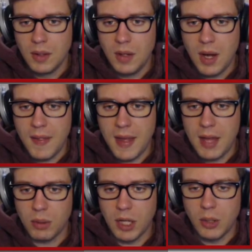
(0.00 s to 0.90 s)
And then
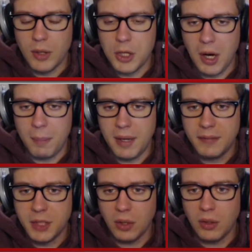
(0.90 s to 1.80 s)
we're going to go ahead and drop off
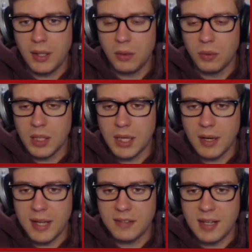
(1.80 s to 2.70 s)
Shuckle. I don't really care.
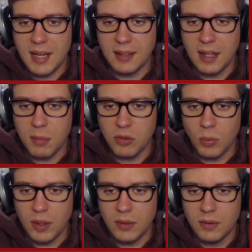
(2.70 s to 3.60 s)
He has a nickname as
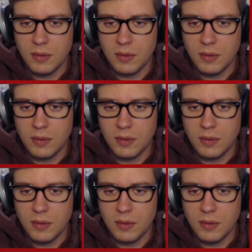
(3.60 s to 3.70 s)
well.